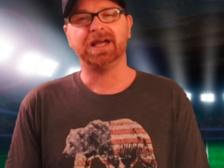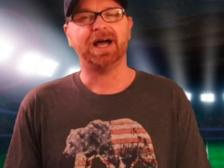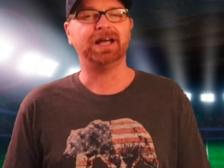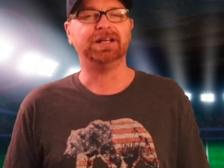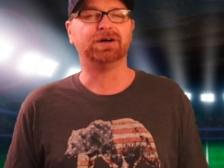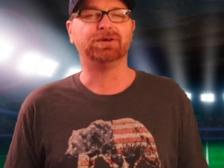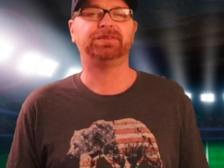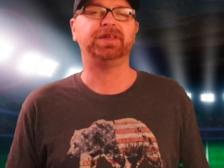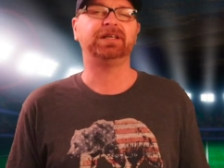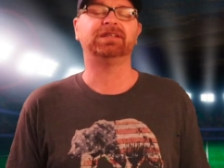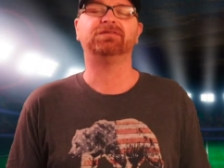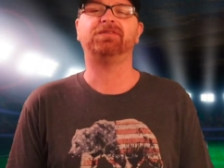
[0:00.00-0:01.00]
I don't
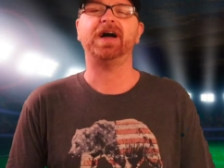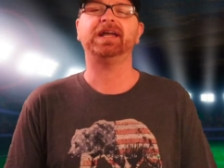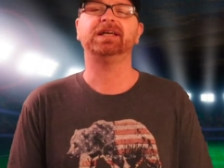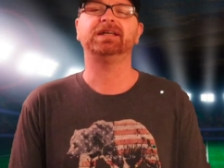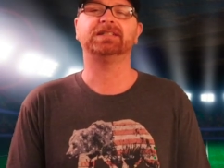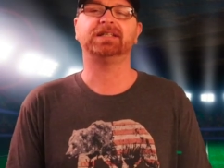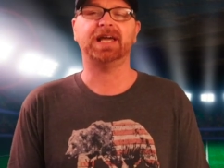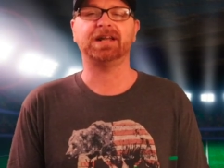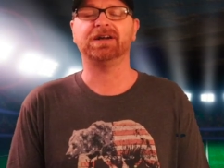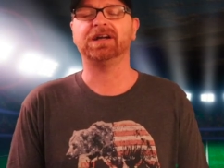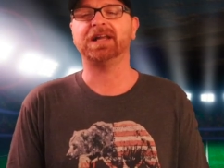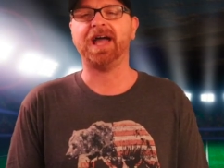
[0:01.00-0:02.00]
think the Vikings again
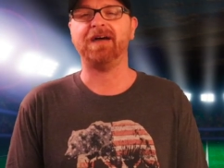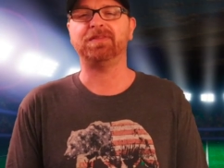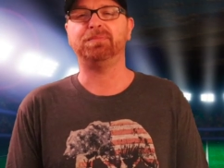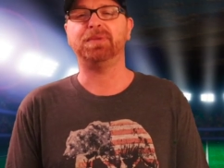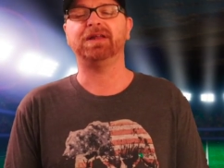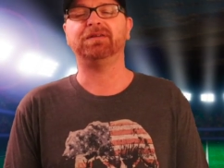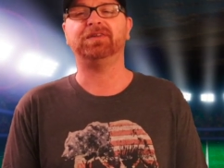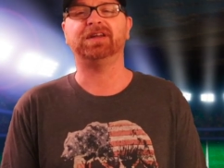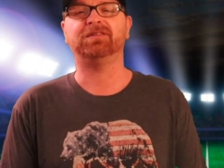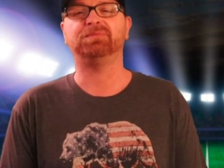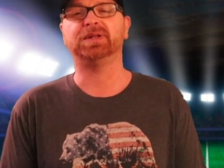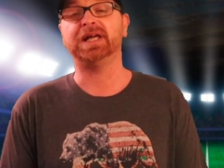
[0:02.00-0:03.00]
are going to have the benefit
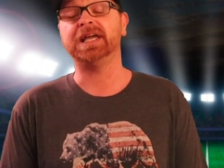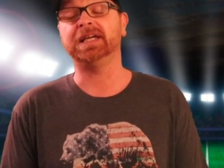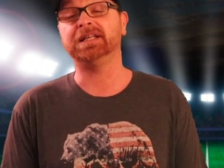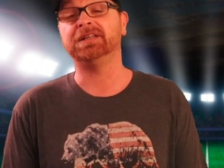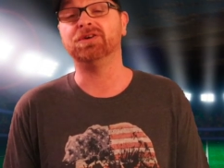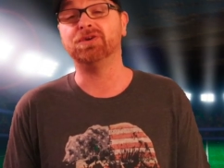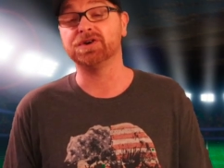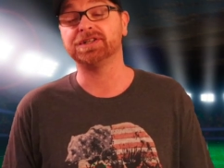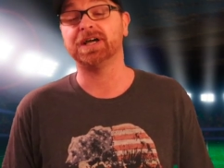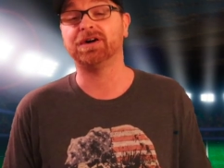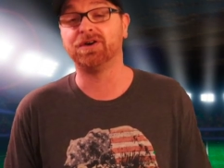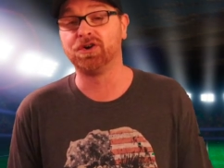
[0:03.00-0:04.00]
of playing indoors
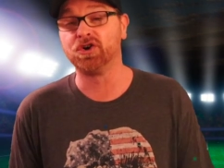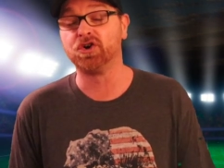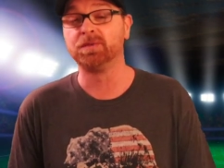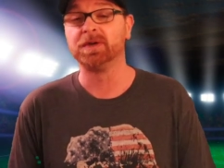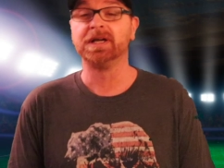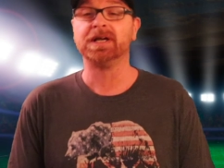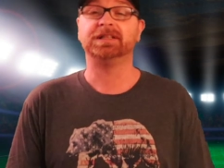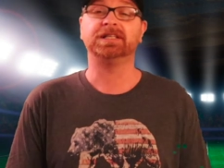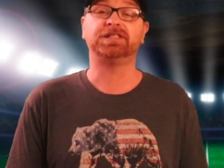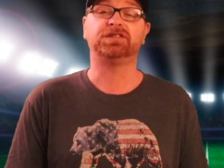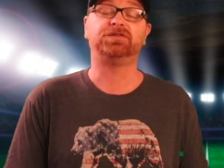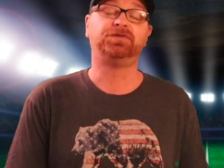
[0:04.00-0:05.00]
at home.
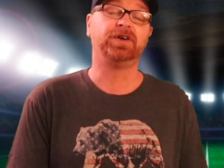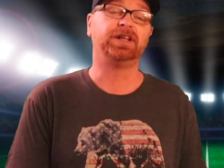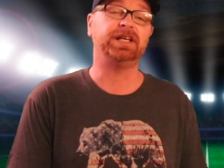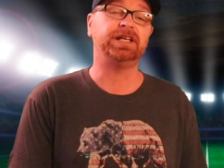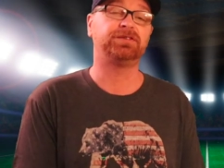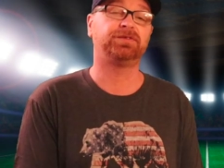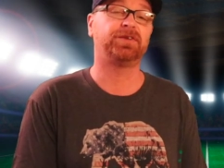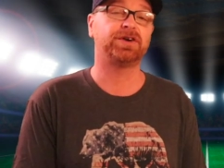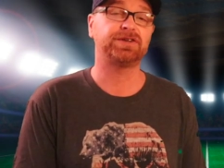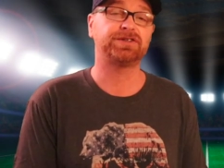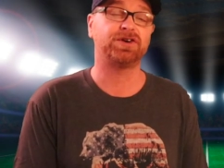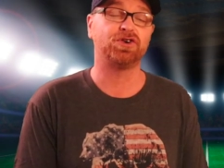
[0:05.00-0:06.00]
This is Philly's
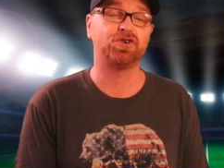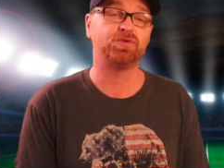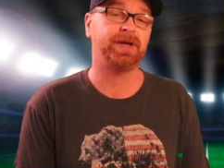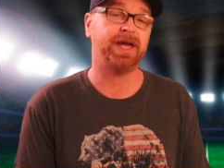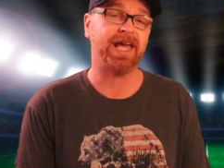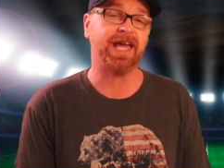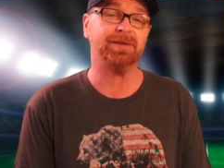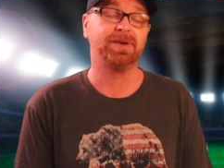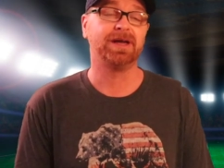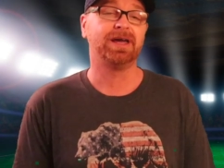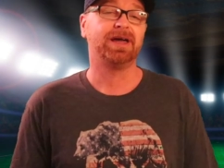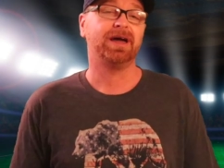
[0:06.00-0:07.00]
first home game.
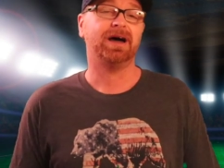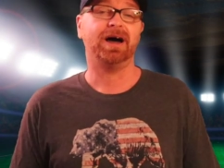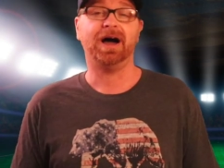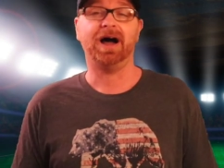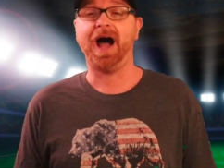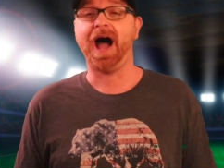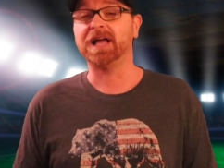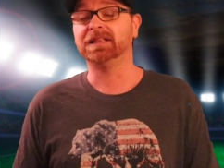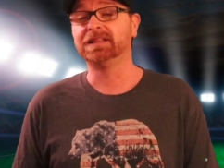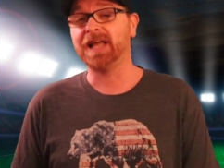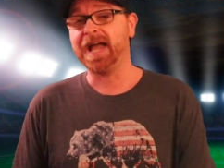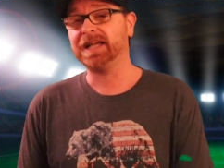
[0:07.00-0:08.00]
Uh, I
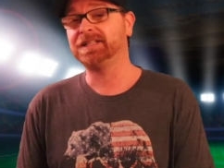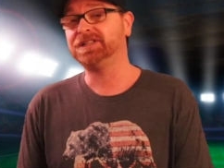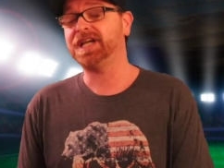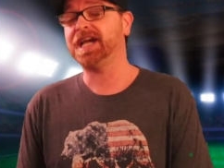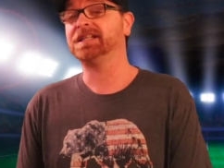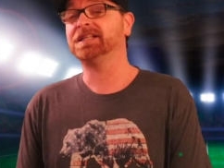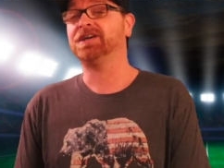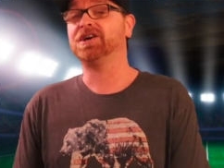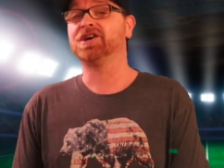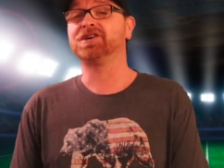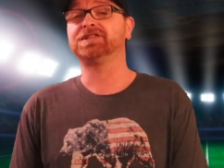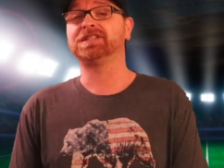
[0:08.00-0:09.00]
like Jalen
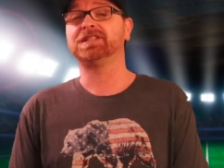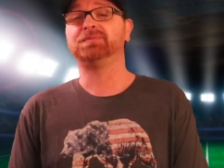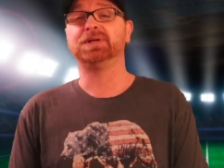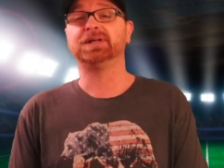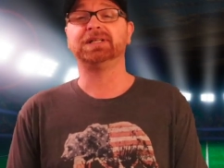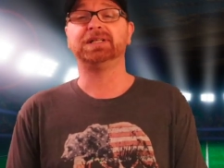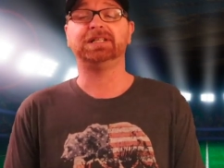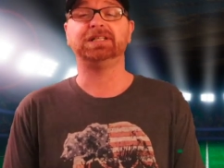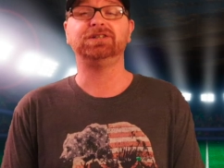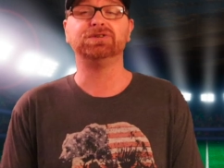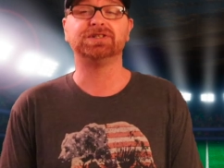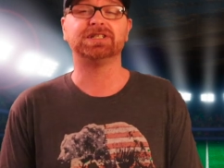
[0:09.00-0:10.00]
Hurts' ability to
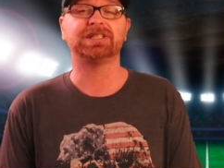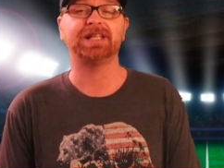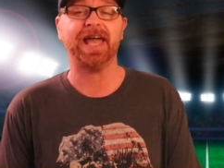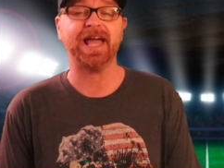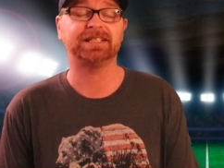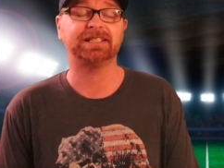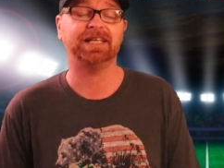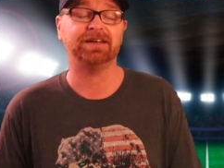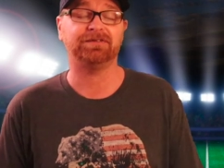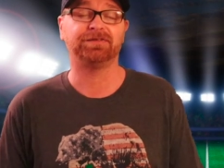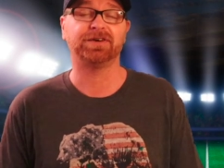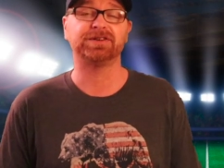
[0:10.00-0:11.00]
use his legs to
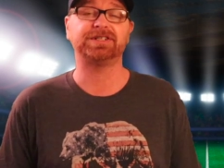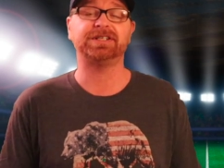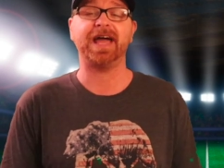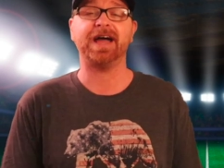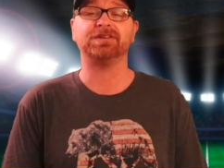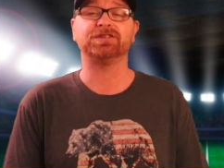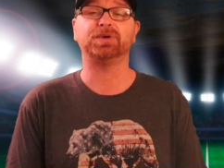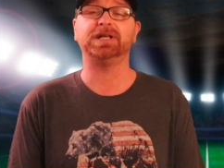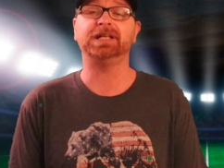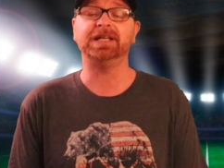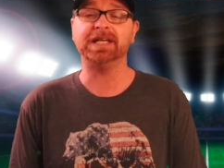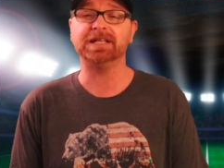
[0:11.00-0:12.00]
get first downs when
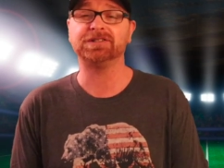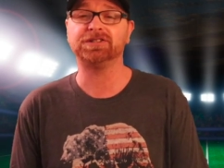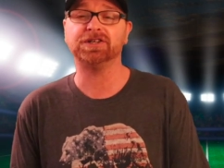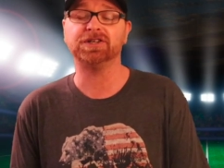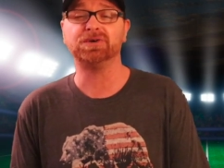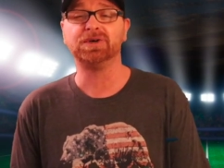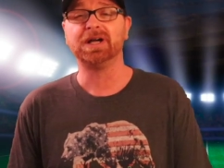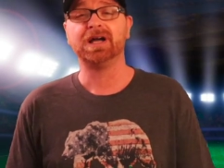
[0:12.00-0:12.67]
he needs to.